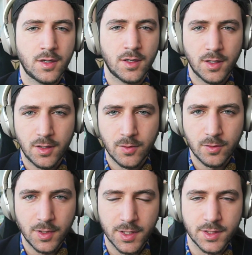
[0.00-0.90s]
Hello,
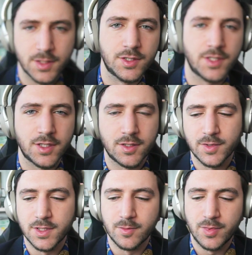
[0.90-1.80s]
ladies and
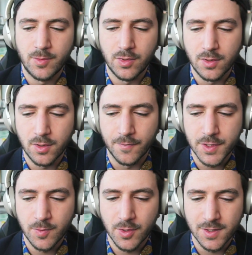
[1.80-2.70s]
gentlemen, the people of
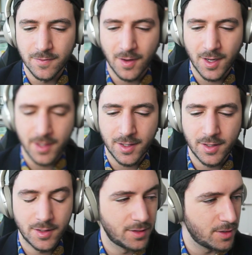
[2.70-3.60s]
Spotify,
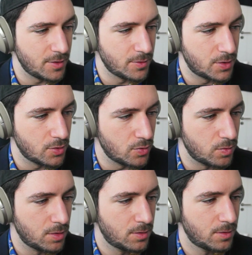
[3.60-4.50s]
YouTube,
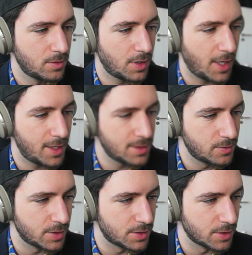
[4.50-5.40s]
and
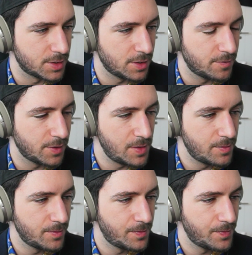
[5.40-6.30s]
Twitch.tv.
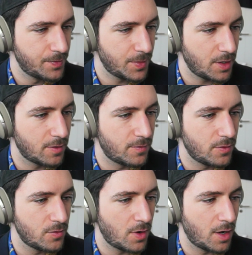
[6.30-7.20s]
If
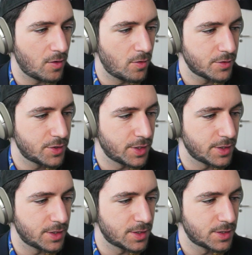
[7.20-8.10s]
you are watching
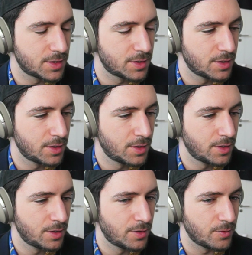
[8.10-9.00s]
this
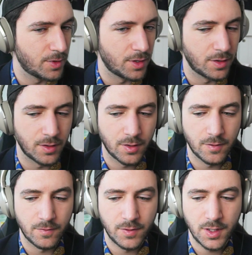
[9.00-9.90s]
with
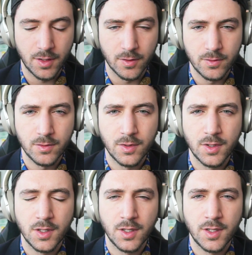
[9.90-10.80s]
video,
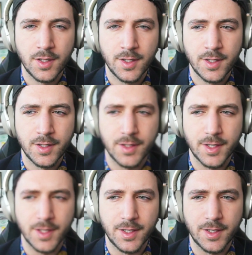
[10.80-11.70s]

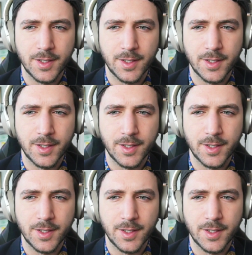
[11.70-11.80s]
then